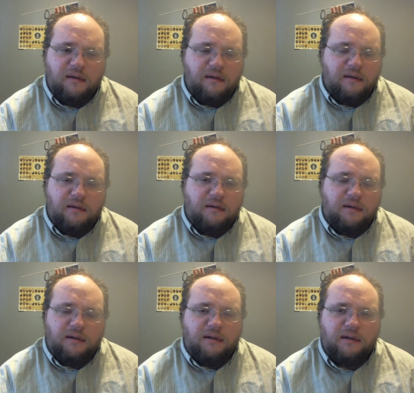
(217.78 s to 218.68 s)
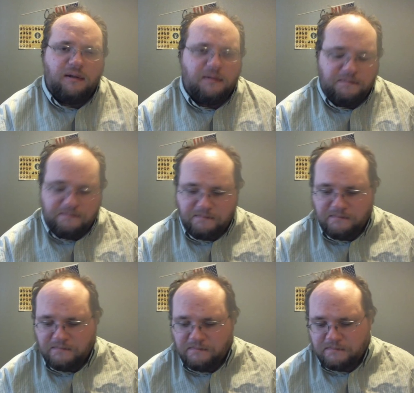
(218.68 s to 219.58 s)

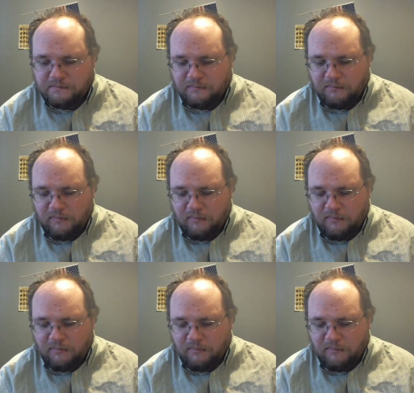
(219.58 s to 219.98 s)
(no one is talking)